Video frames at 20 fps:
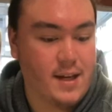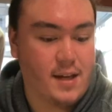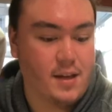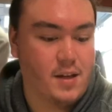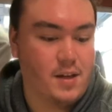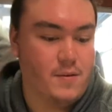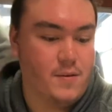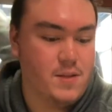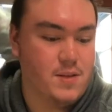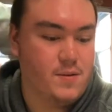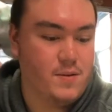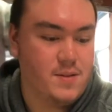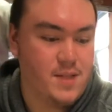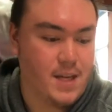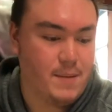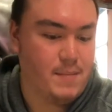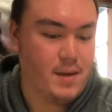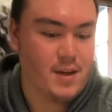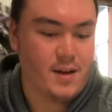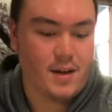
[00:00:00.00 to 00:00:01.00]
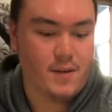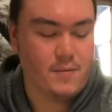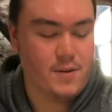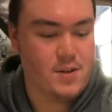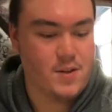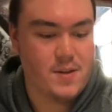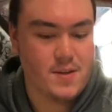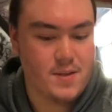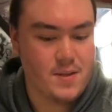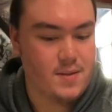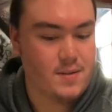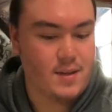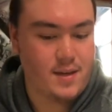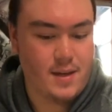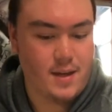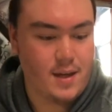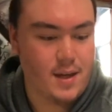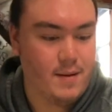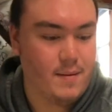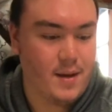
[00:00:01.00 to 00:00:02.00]
that can go into a Deep Beyond, which is
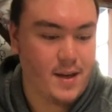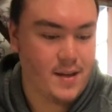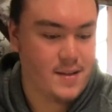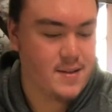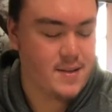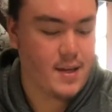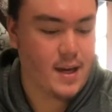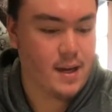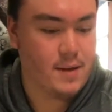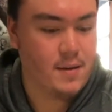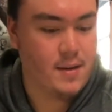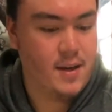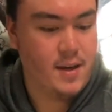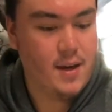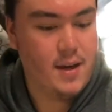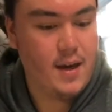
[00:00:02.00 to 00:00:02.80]
insane.